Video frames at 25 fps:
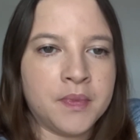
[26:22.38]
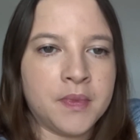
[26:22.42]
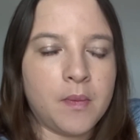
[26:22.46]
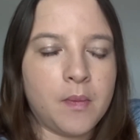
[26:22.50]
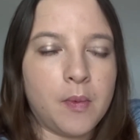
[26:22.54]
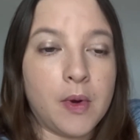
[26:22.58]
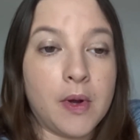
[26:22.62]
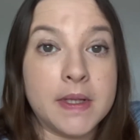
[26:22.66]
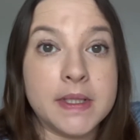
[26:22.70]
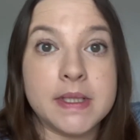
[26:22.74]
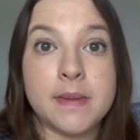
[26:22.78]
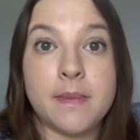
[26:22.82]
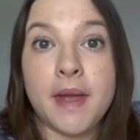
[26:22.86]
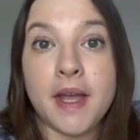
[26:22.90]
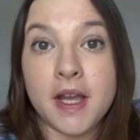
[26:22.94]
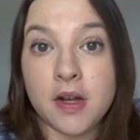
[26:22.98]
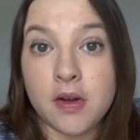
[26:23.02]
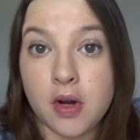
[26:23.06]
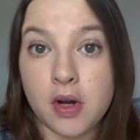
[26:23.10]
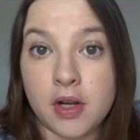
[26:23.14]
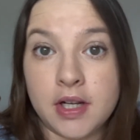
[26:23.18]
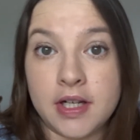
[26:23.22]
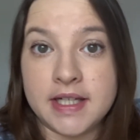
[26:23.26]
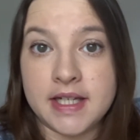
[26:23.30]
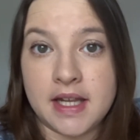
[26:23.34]
Well, it's a bank
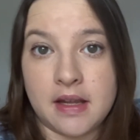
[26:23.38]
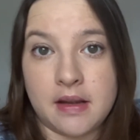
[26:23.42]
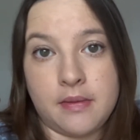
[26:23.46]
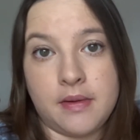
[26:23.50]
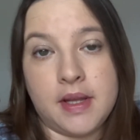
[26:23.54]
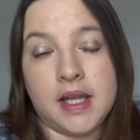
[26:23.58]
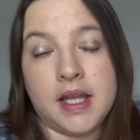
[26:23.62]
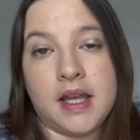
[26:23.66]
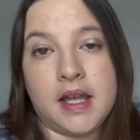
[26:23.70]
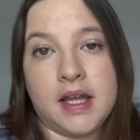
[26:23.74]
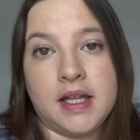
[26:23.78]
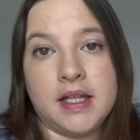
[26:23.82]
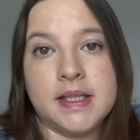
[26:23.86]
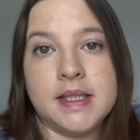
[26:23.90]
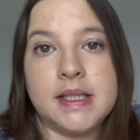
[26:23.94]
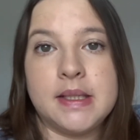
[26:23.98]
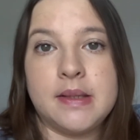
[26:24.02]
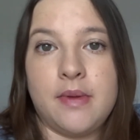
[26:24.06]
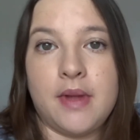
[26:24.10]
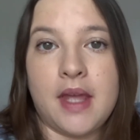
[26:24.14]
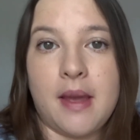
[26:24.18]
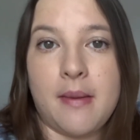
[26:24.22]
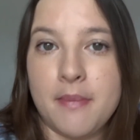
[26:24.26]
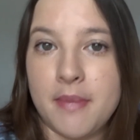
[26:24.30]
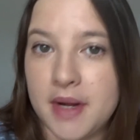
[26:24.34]
holiday weekend, so
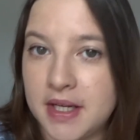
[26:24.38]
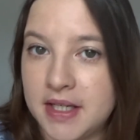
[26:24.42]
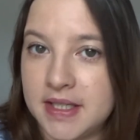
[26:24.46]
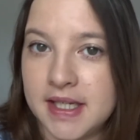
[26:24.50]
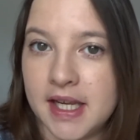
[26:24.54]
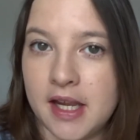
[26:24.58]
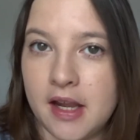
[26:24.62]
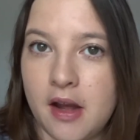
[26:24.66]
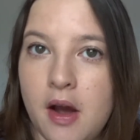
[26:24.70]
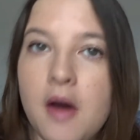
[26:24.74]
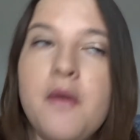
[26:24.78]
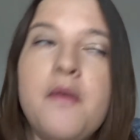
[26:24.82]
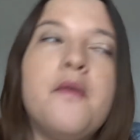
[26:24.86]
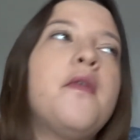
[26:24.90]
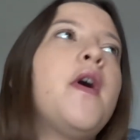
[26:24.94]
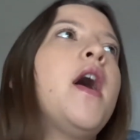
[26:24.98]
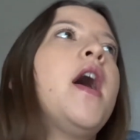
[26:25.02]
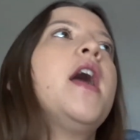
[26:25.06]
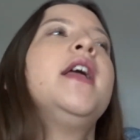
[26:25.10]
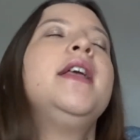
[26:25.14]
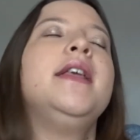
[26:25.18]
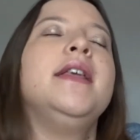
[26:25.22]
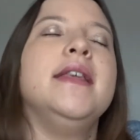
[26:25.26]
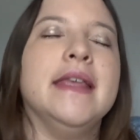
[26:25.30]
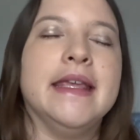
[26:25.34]
we get Monday off.
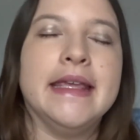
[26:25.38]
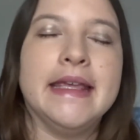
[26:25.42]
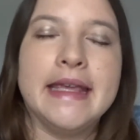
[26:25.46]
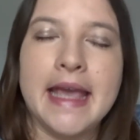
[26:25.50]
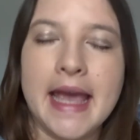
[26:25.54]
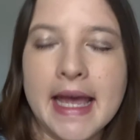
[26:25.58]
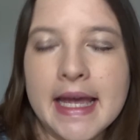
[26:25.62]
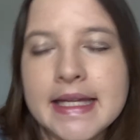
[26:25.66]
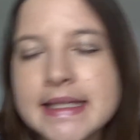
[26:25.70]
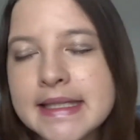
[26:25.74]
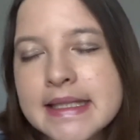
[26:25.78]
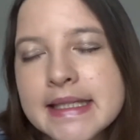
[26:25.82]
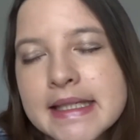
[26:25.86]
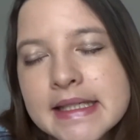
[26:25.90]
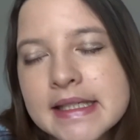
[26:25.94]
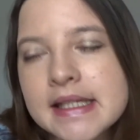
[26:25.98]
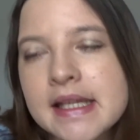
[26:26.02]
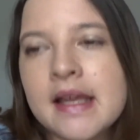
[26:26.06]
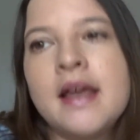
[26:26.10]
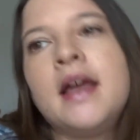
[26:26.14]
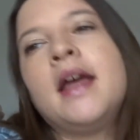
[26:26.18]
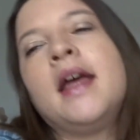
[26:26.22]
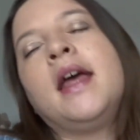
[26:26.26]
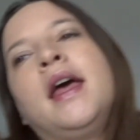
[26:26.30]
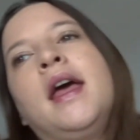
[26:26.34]
Yes.
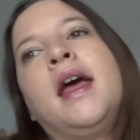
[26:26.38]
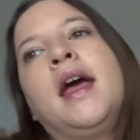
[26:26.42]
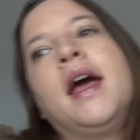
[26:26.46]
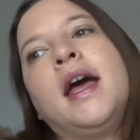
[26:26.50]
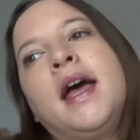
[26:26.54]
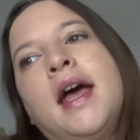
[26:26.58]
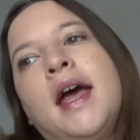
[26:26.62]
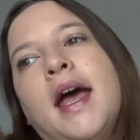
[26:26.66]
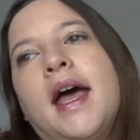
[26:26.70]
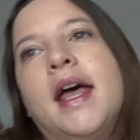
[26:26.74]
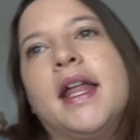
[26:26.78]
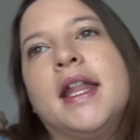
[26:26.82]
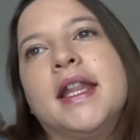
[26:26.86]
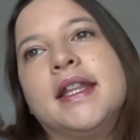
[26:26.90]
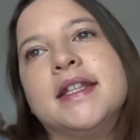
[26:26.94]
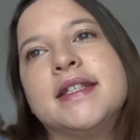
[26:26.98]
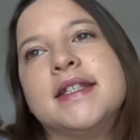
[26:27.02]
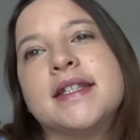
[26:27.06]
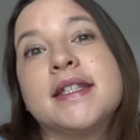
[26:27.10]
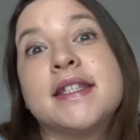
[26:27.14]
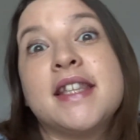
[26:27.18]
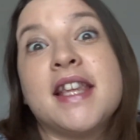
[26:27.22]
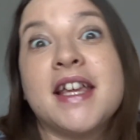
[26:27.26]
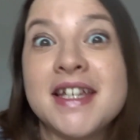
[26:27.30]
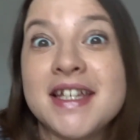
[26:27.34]
And
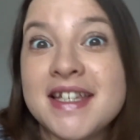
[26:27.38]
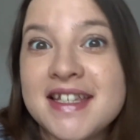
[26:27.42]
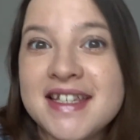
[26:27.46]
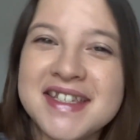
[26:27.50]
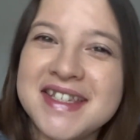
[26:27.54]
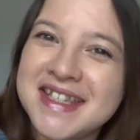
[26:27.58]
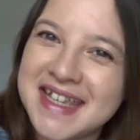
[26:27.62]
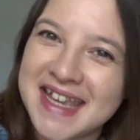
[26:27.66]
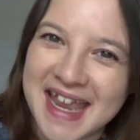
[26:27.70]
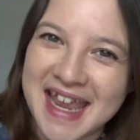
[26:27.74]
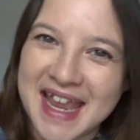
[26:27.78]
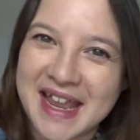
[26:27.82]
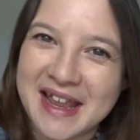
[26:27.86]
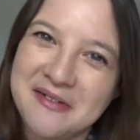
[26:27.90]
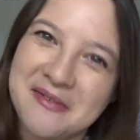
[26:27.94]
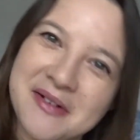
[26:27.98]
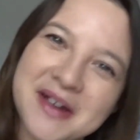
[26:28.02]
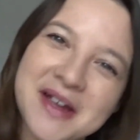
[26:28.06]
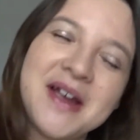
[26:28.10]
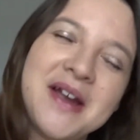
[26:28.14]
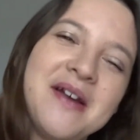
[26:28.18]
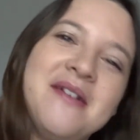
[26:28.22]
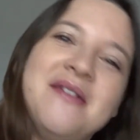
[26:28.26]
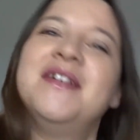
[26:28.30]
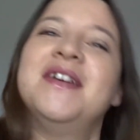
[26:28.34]
Sunday, we're
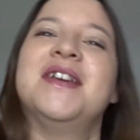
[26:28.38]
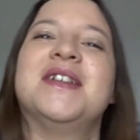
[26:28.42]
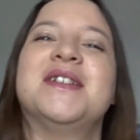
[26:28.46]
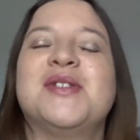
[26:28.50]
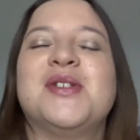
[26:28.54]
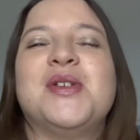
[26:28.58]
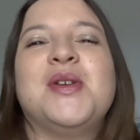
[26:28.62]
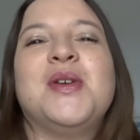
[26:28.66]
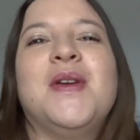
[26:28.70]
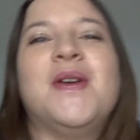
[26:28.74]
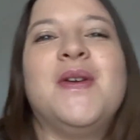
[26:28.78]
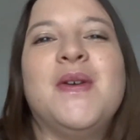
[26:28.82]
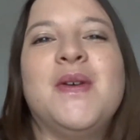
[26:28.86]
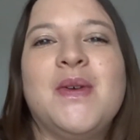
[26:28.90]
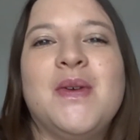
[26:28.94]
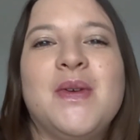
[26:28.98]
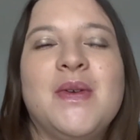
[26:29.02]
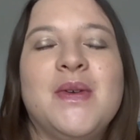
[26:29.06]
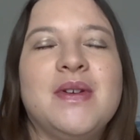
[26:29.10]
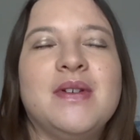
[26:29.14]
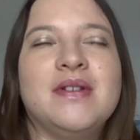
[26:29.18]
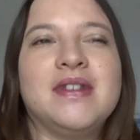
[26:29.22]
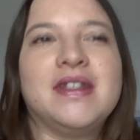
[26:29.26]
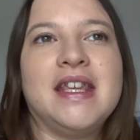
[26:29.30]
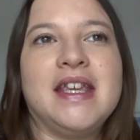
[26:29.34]
going
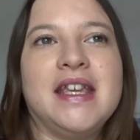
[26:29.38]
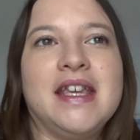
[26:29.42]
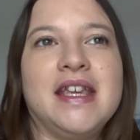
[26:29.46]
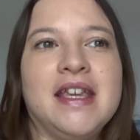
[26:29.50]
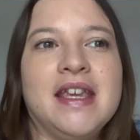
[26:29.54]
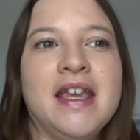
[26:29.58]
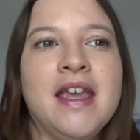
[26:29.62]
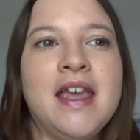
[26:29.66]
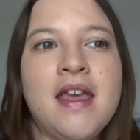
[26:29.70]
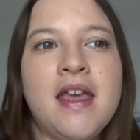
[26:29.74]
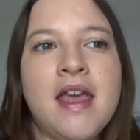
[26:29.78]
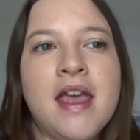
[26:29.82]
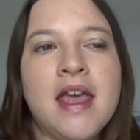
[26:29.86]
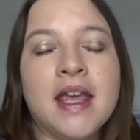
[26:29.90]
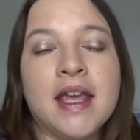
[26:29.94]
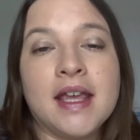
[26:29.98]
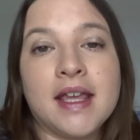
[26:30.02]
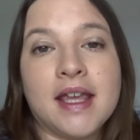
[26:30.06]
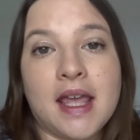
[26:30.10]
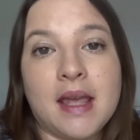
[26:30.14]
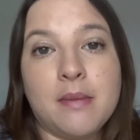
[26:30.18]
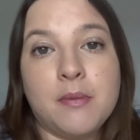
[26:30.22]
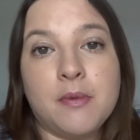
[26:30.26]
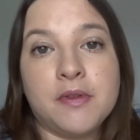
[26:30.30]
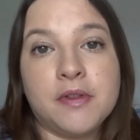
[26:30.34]
to the
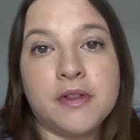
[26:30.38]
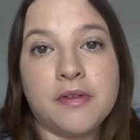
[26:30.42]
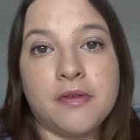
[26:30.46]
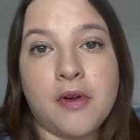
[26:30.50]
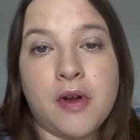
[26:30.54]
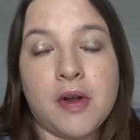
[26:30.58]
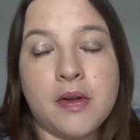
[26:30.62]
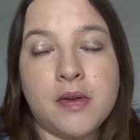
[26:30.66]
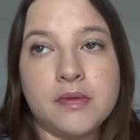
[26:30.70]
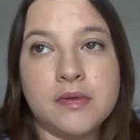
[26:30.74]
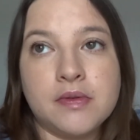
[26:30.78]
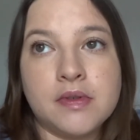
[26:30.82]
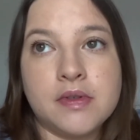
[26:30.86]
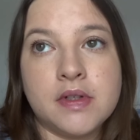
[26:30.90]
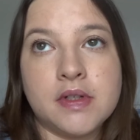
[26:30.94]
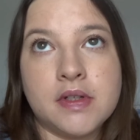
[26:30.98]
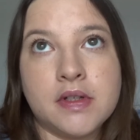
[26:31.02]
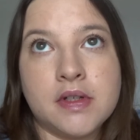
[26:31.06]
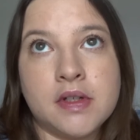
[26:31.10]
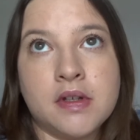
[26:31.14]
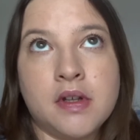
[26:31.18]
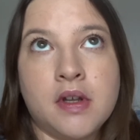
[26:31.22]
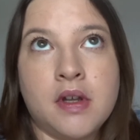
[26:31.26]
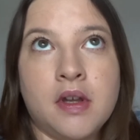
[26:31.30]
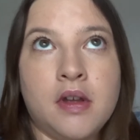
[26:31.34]
Game of Thrones